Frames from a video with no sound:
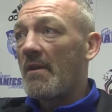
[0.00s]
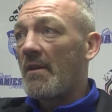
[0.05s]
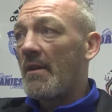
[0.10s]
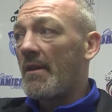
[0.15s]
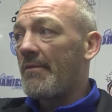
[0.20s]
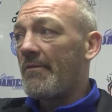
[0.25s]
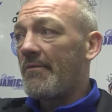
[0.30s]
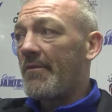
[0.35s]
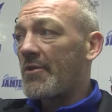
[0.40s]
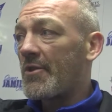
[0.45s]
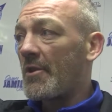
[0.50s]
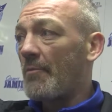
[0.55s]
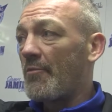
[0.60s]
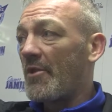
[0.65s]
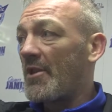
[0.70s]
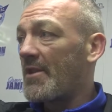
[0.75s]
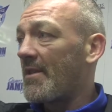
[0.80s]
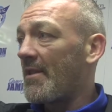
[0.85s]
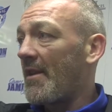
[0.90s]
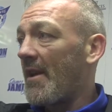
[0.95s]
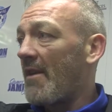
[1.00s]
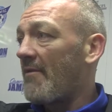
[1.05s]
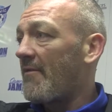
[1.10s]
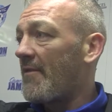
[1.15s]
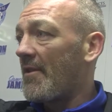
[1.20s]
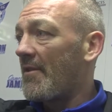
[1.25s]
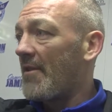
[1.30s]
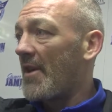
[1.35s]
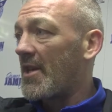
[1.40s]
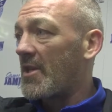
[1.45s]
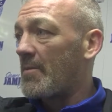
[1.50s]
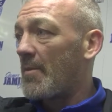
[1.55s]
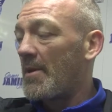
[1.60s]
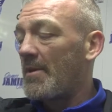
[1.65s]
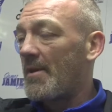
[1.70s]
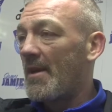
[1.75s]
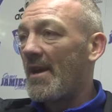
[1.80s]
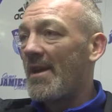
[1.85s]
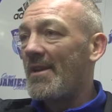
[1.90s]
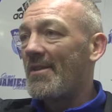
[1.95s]
and for some reason the ref and the linesman
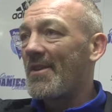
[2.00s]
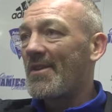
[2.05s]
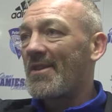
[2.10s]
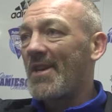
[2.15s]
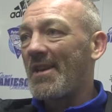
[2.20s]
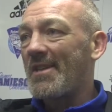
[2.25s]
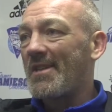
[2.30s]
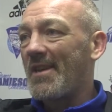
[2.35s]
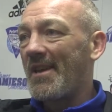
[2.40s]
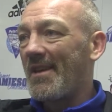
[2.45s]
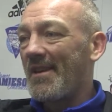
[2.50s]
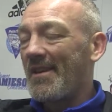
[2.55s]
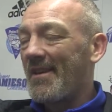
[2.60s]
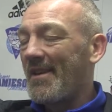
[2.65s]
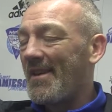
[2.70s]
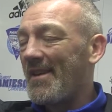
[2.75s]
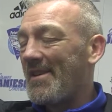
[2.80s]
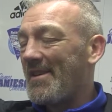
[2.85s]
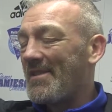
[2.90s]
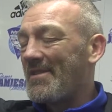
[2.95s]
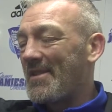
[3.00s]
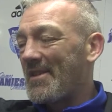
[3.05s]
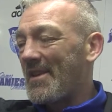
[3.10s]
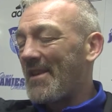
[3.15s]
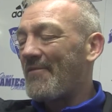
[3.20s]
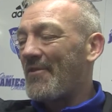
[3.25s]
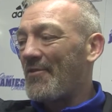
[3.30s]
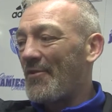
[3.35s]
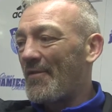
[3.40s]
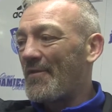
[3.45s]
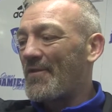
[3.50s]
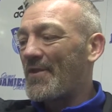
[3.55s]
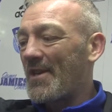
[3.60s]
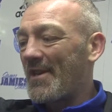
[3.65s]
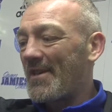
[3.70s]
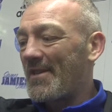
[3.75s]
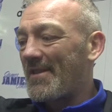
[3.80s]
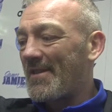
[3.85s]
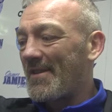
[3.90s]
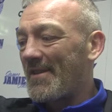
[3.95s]
decided to give an
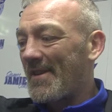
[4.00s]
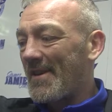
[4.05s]
offside.